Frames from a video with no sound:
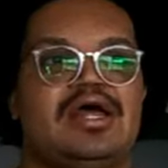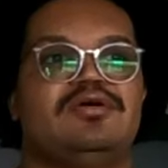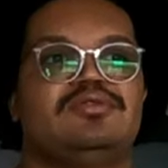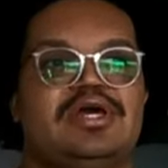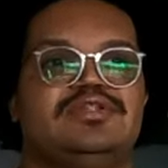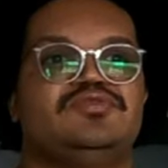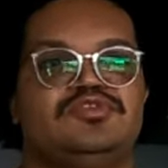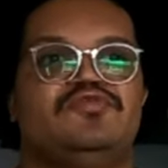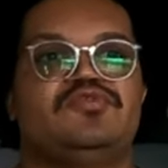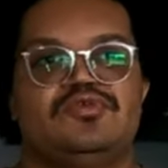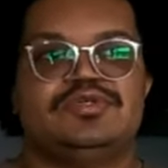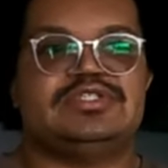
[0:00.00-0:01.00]
I don't like doing the
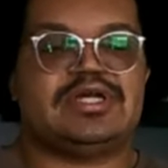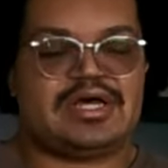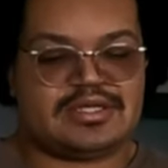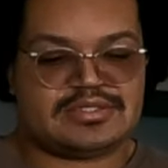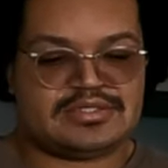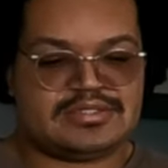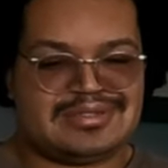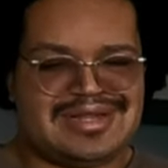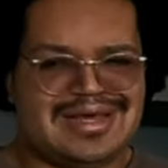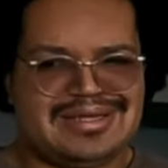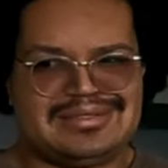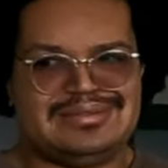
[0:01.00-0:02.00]
full restocks.
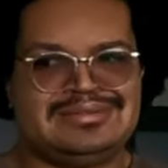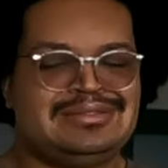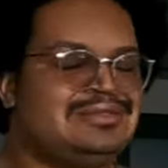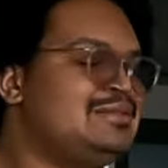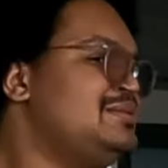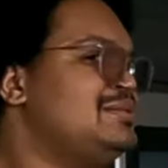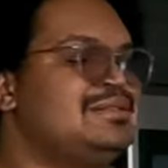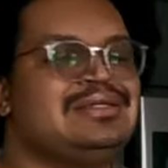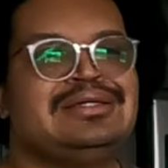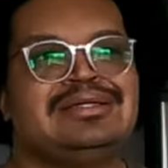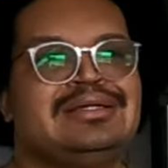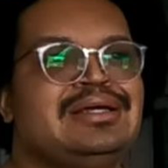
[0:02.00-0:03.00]
Like,
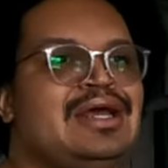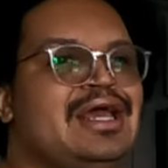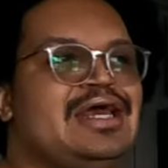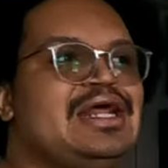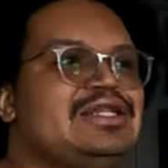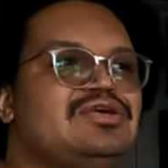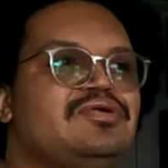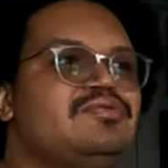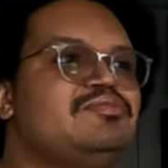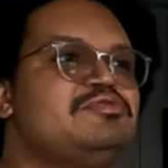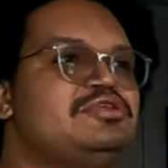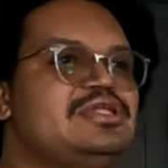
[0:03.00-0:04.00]
and I don't
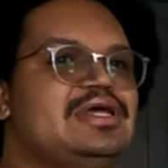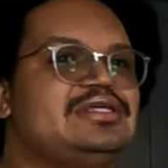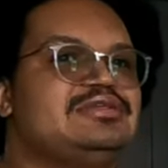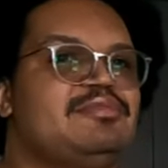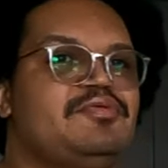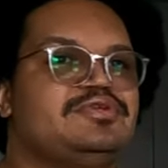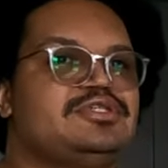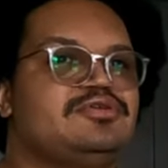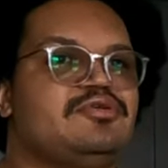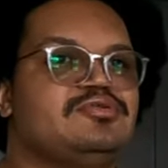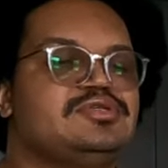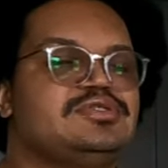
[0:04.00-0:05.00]
remember the last time I went to
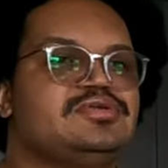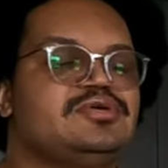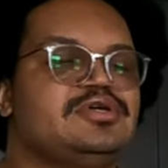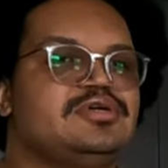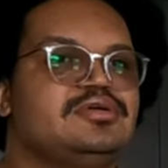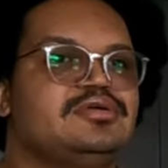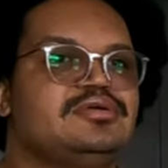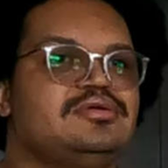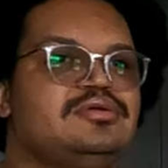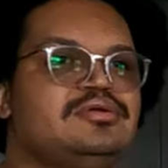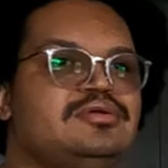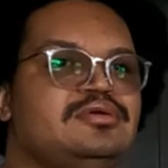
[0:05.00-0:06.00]
the grocery store.
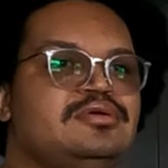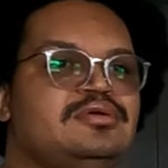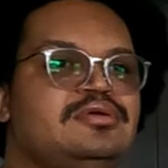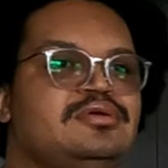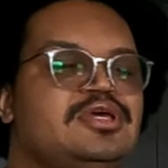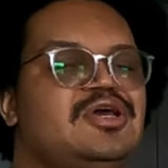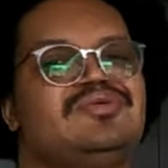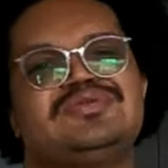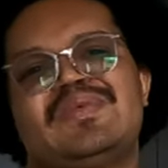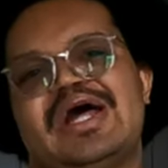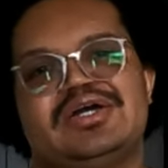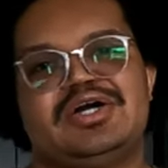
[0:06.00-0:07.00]
It was
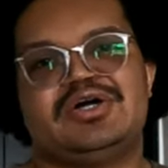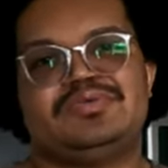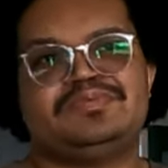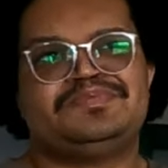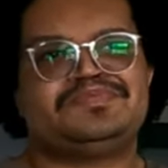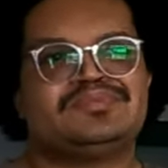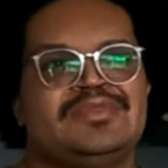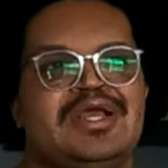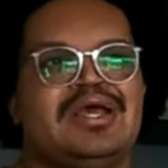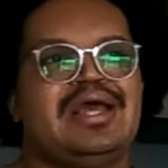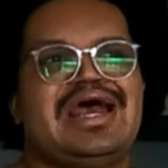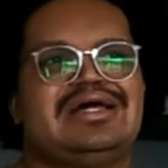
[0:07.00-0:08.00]
a while ago.
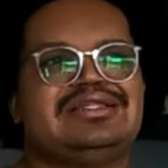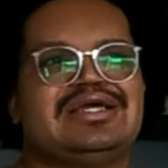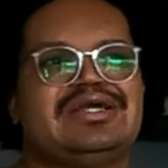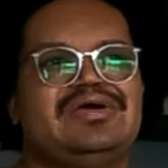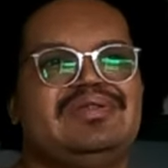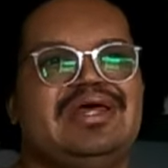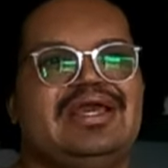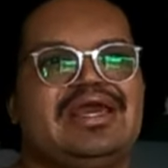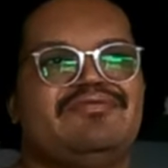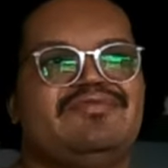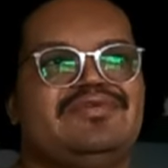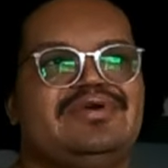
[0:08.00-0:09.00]
I think I go like
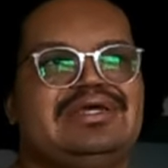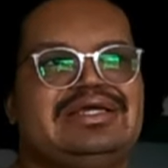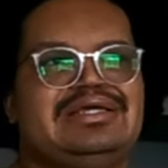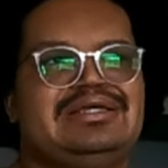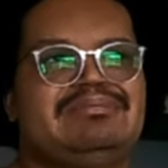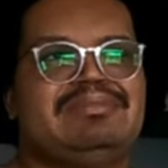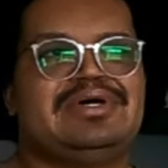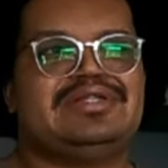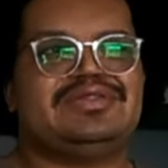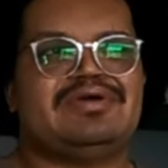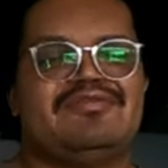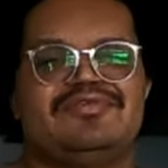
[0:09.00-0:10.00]
every
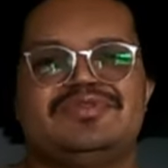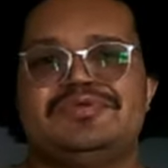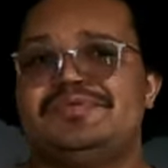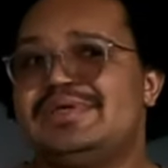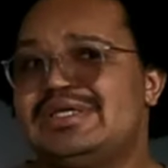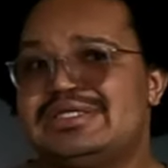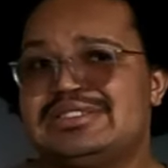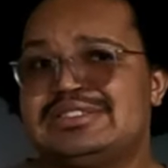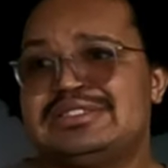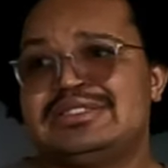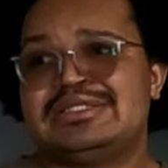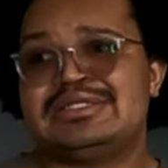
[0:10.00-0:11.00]
month or every 3
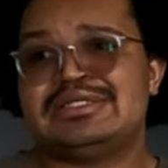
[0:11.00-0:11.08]
weeks.